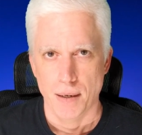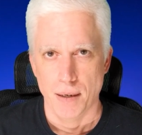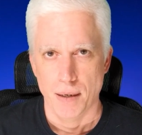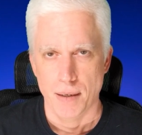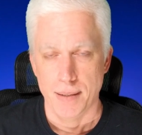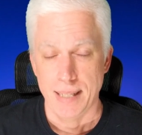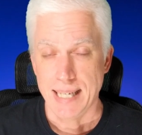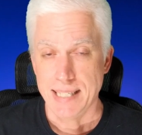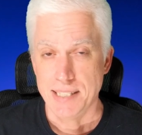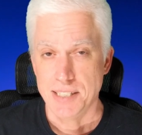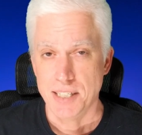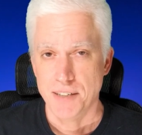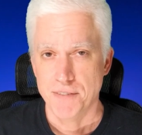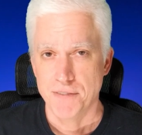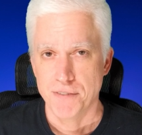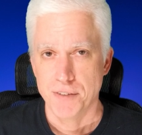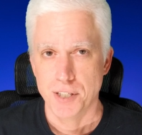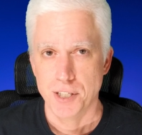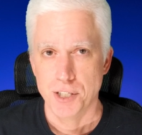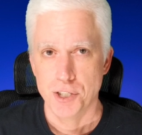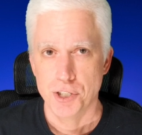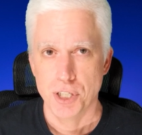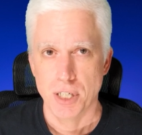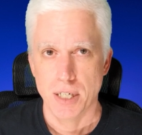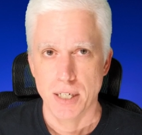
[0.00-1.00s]
That's it for
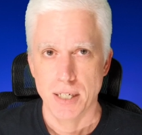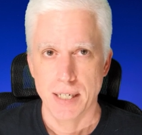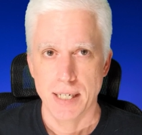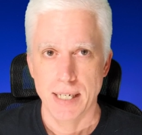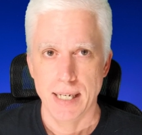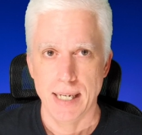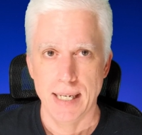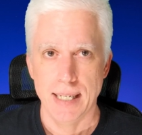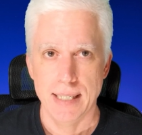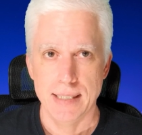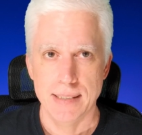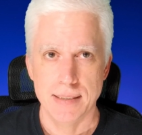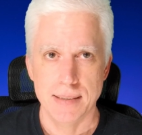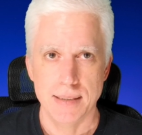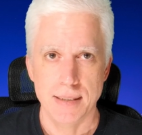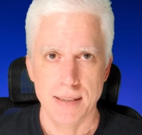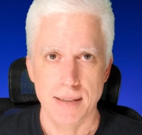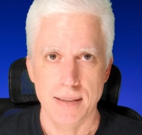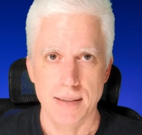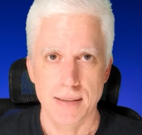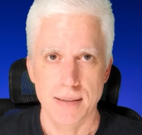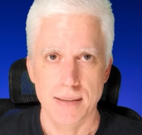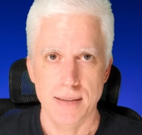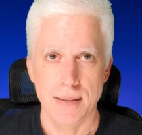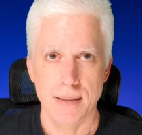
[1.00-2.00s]
this Shockcast.
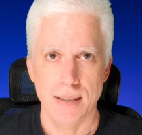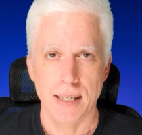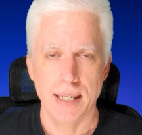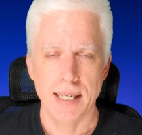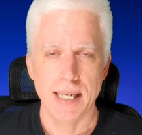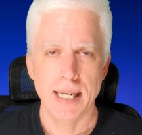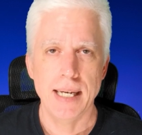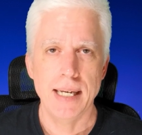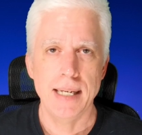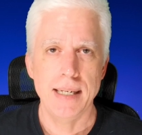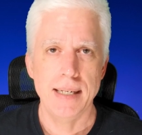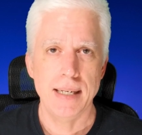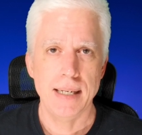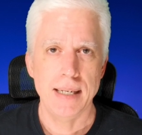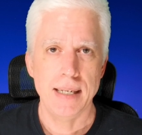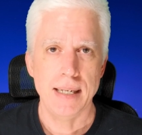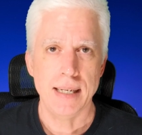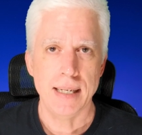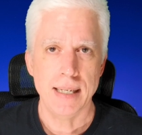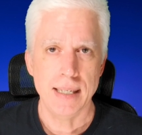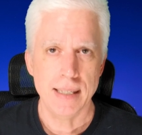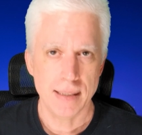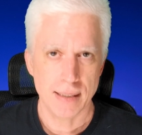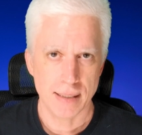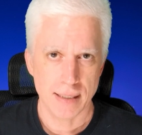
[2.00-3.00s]
Again,
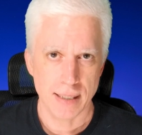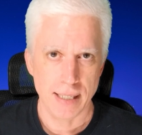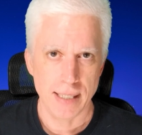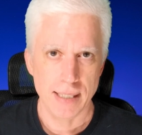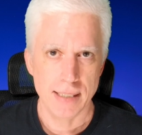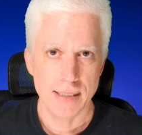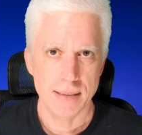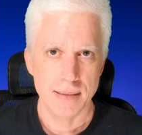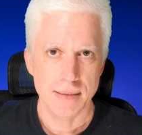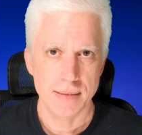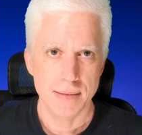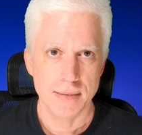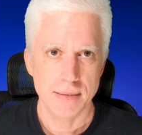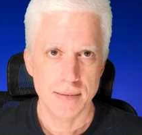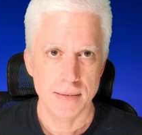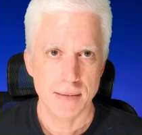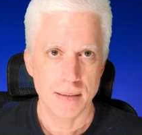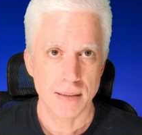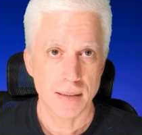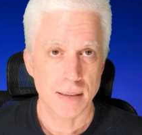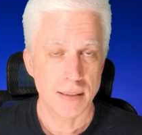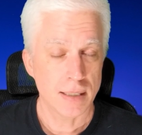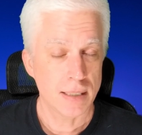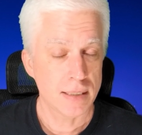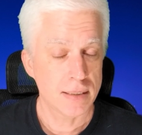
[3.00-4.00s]
hit like,
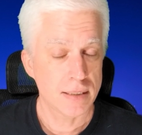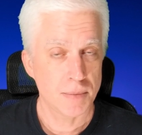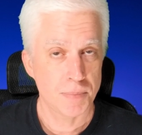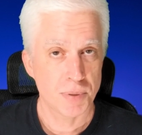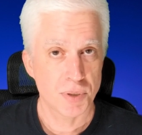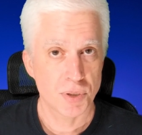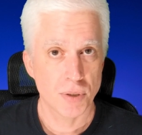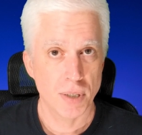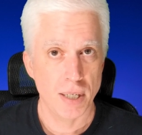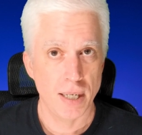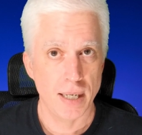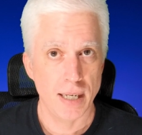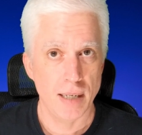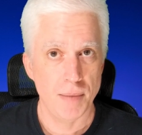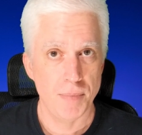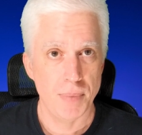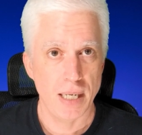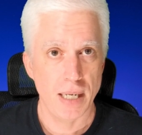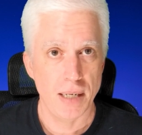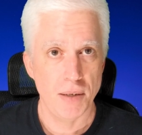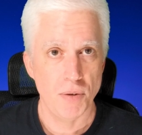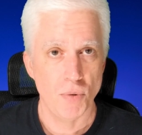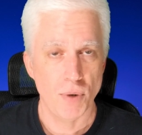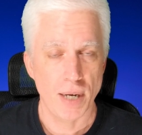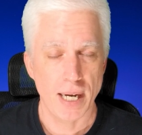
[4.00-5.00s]
click subscribe,
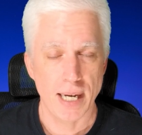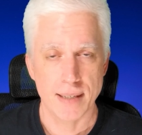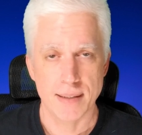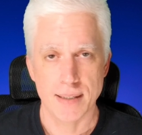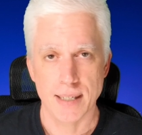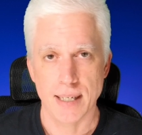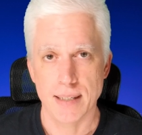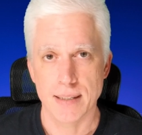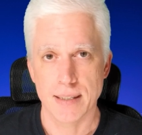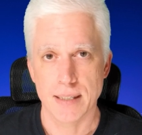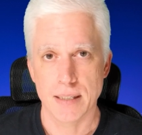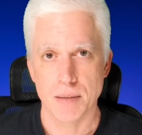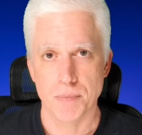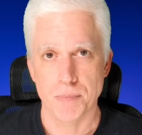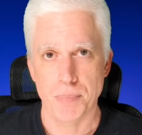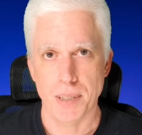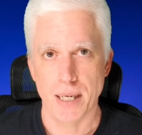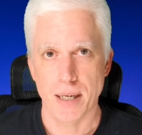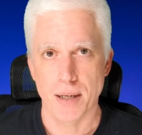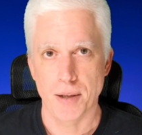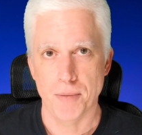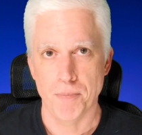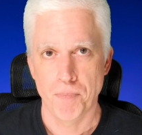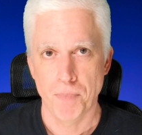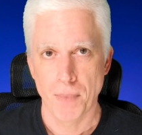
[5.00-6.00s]
and whack that little
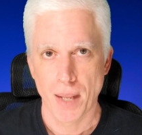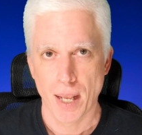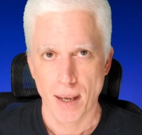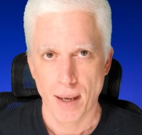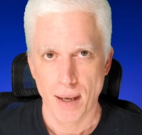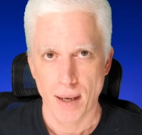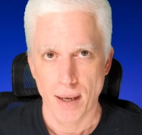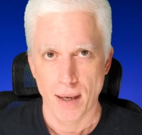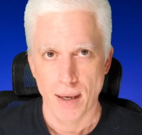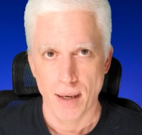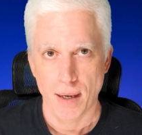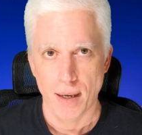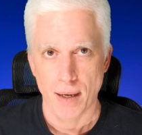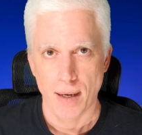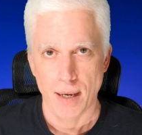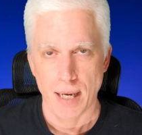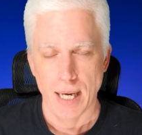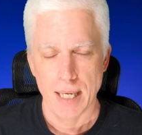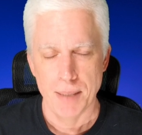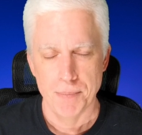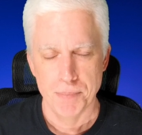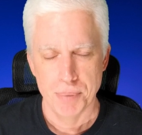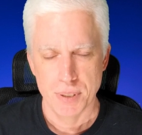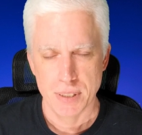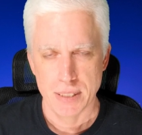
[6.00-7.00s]
bell.
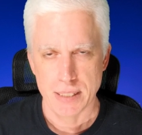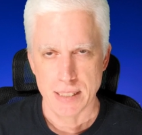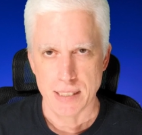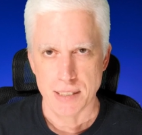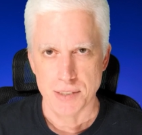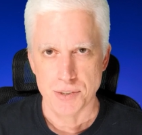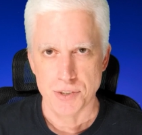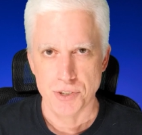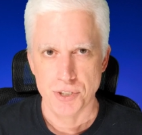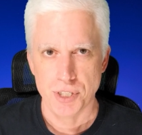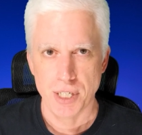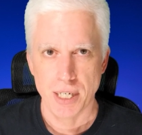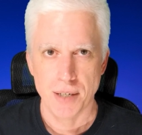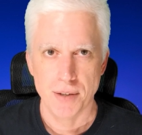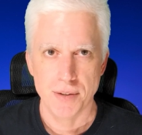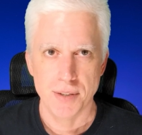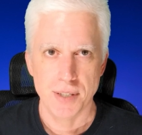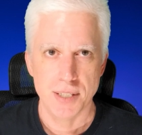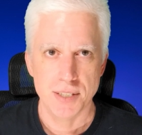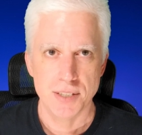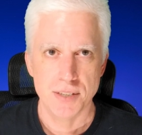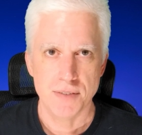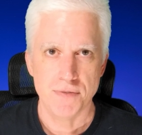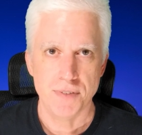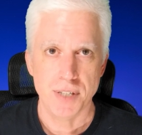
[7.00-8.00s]
And please, share
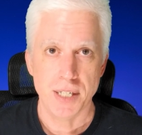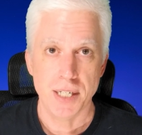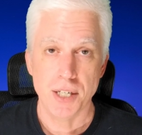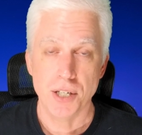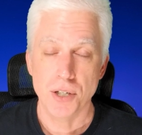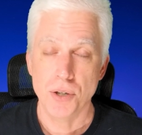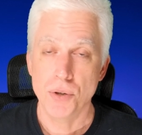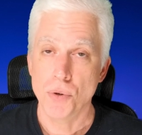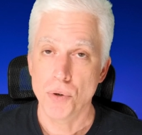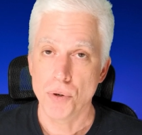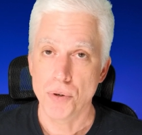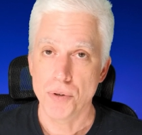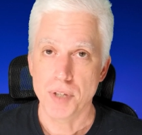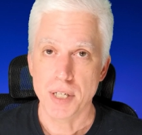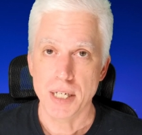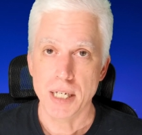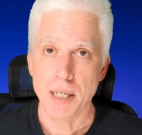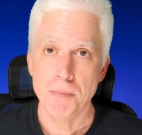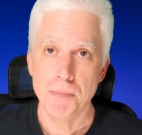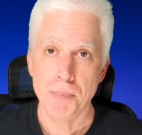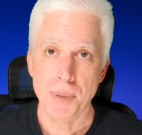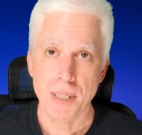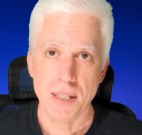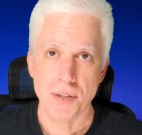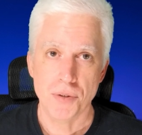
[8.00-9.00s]
this video or the
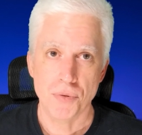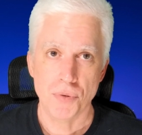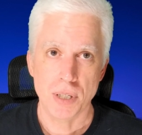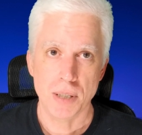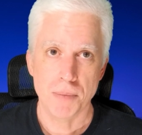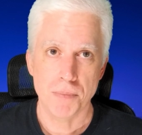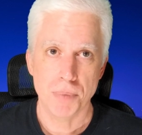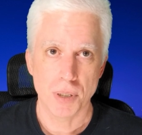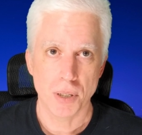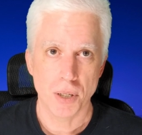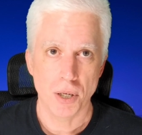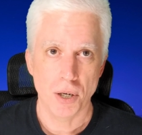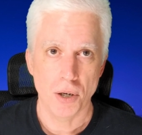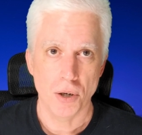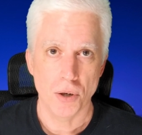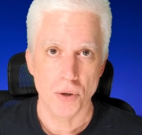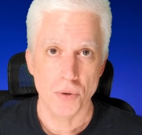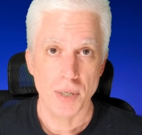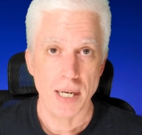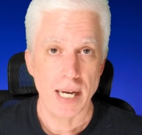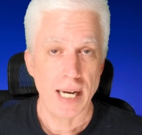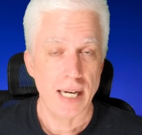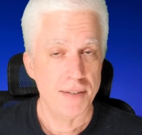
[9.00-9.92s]
MP3 below.